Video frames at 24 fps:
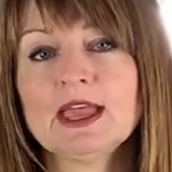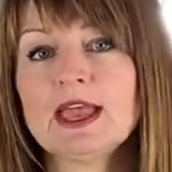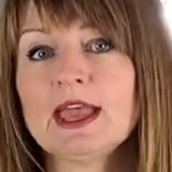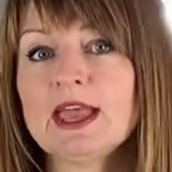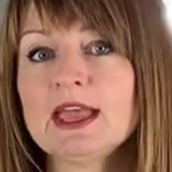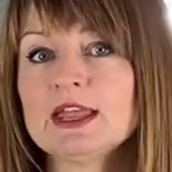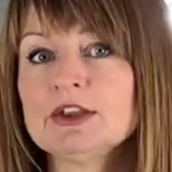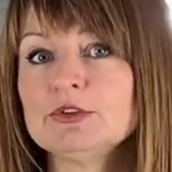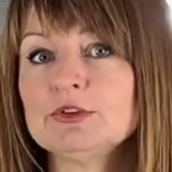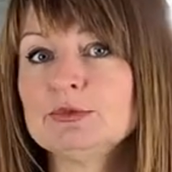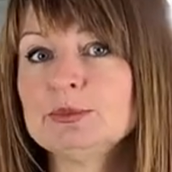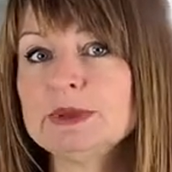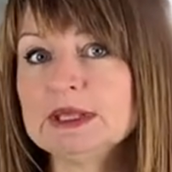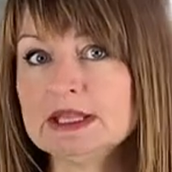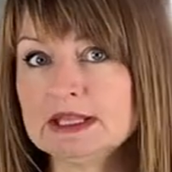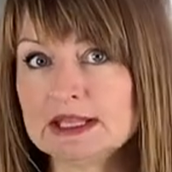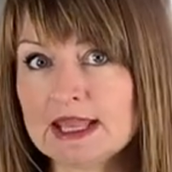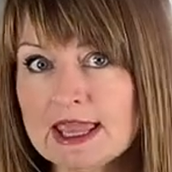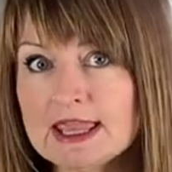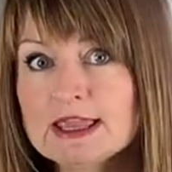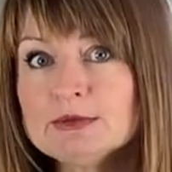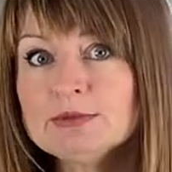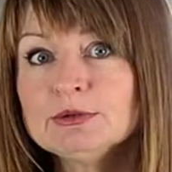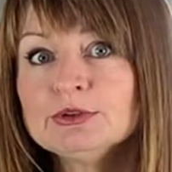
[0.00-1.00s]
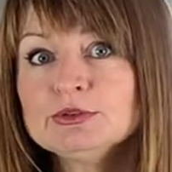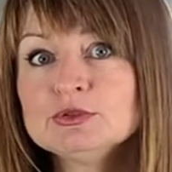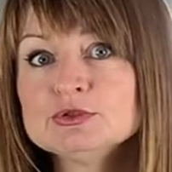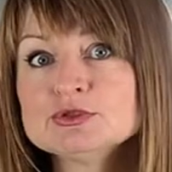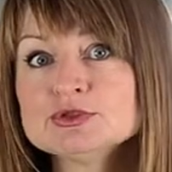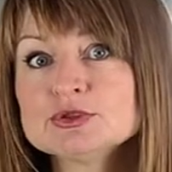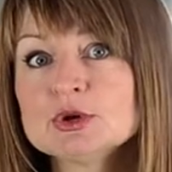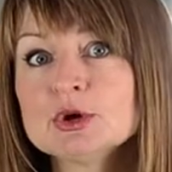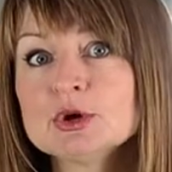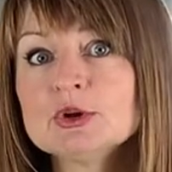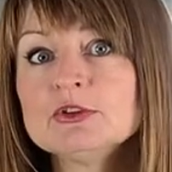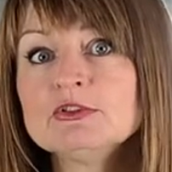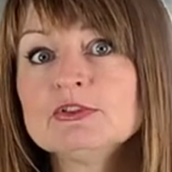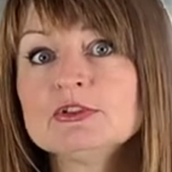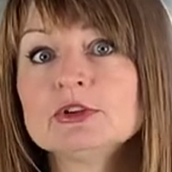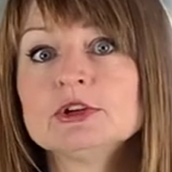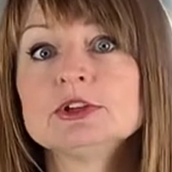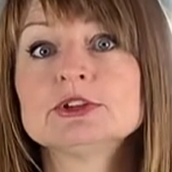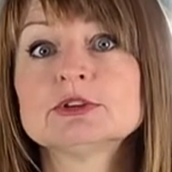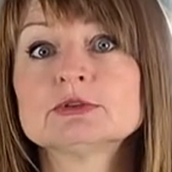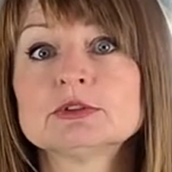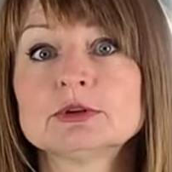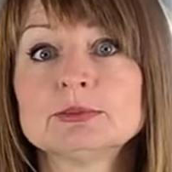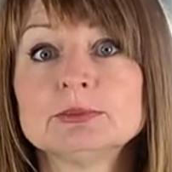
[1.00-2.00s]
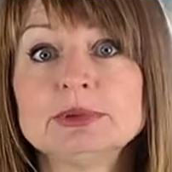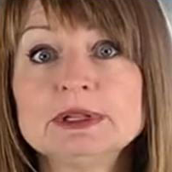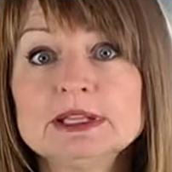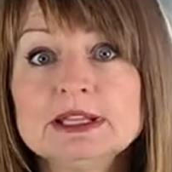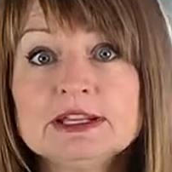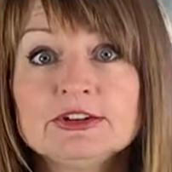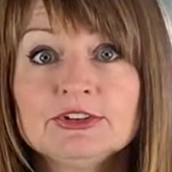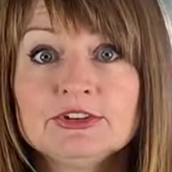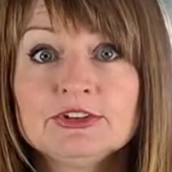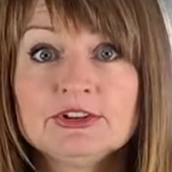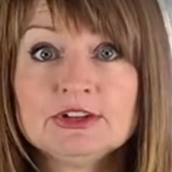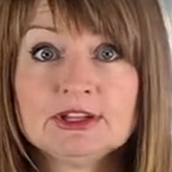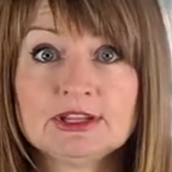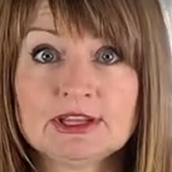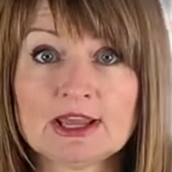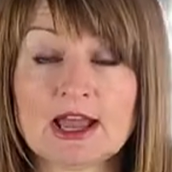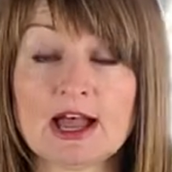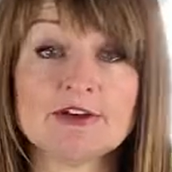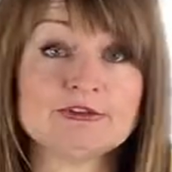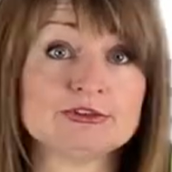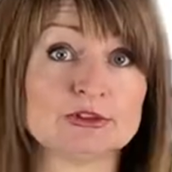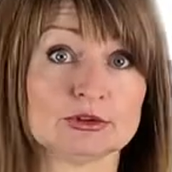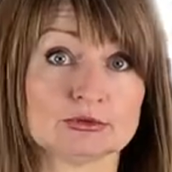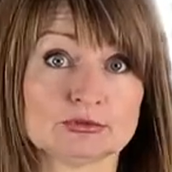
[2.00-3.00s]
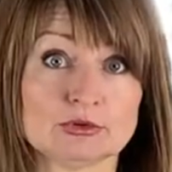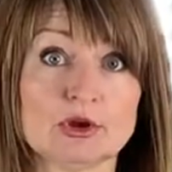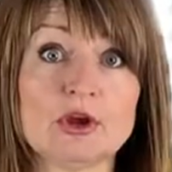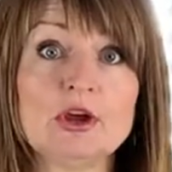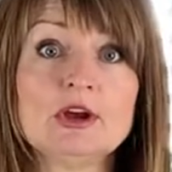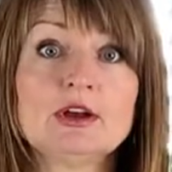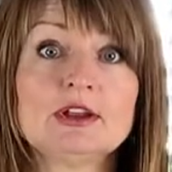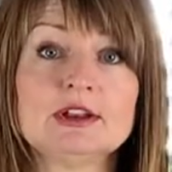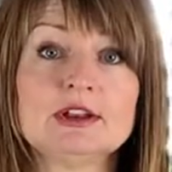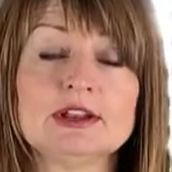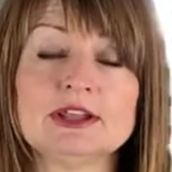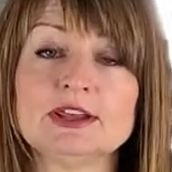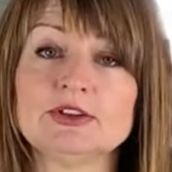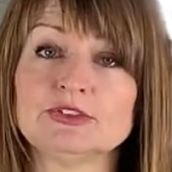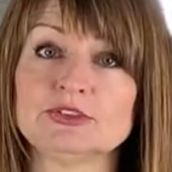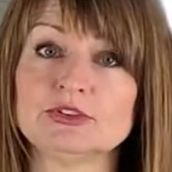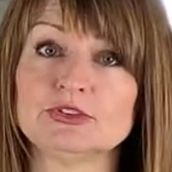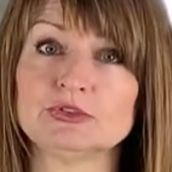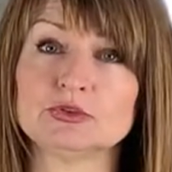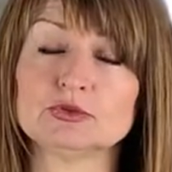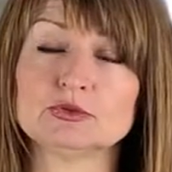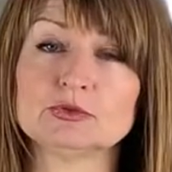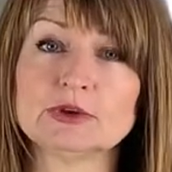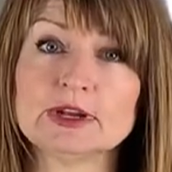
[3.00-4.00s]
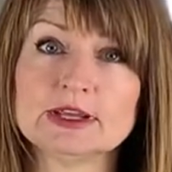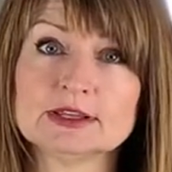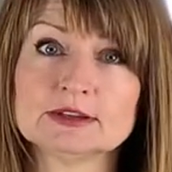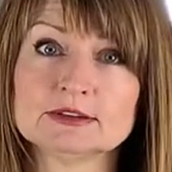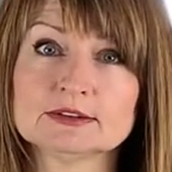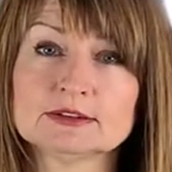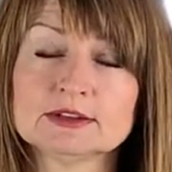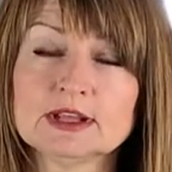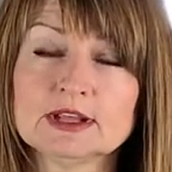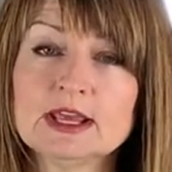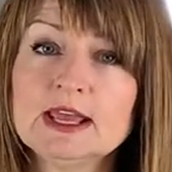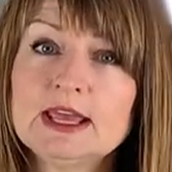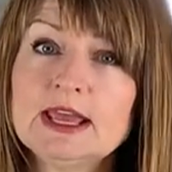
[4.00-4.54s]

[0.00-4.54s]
And being able to show vulnerability, after all, is a strength.